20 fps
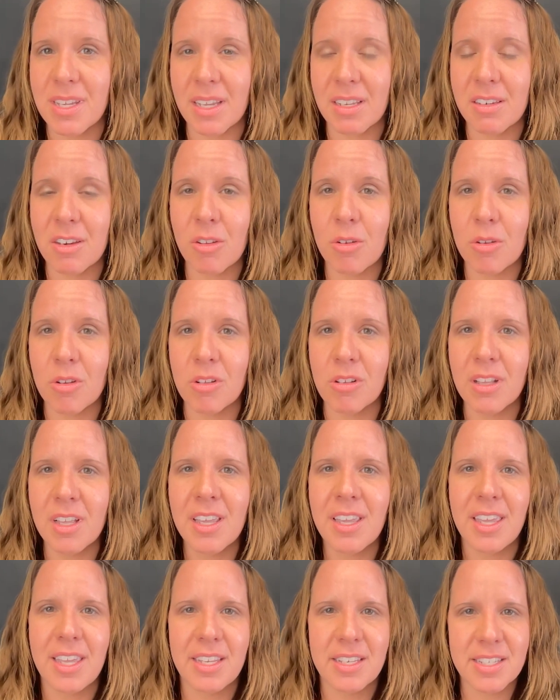technical
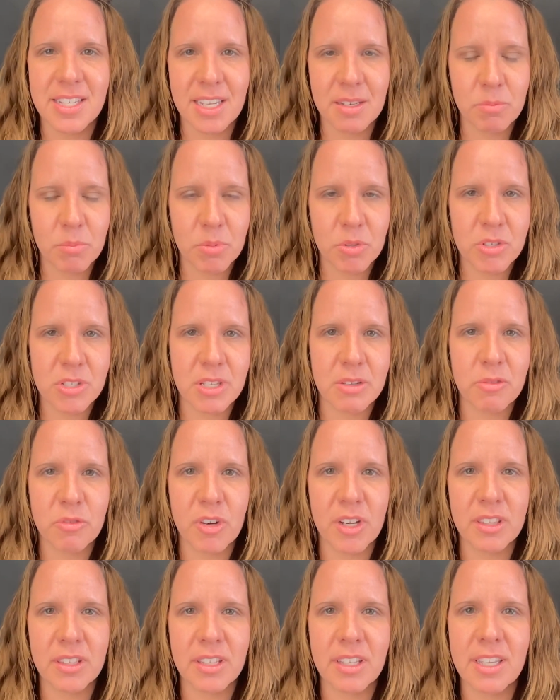and 10%
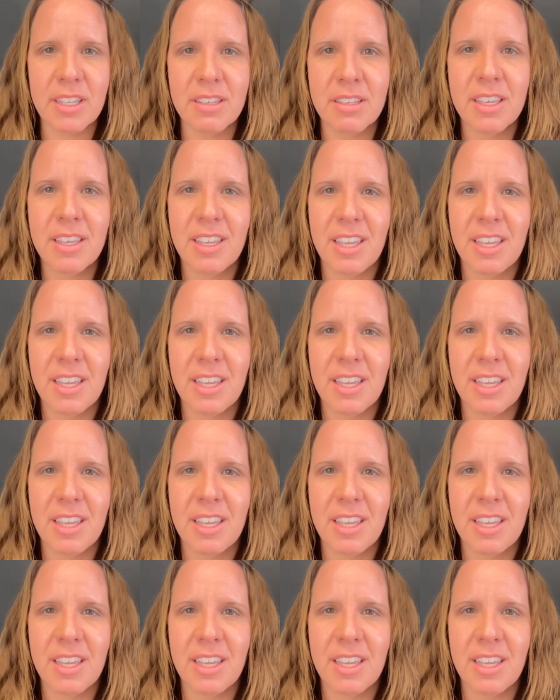friendly.